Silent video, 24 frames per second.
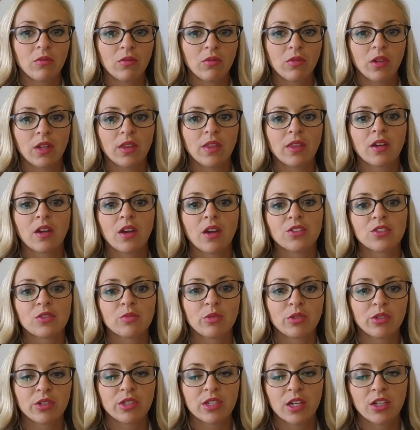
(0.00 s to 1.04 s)
in the
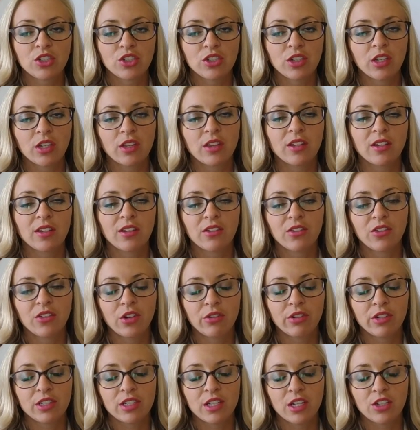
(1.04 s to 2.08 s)
customer retention, get their
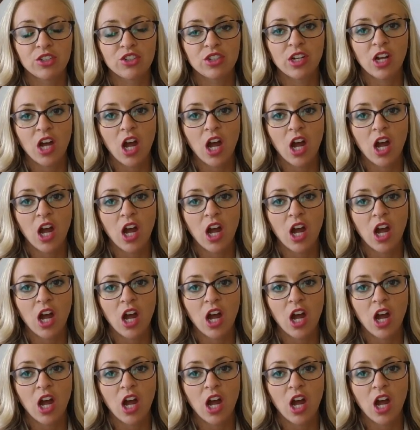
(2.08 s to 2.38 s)
retention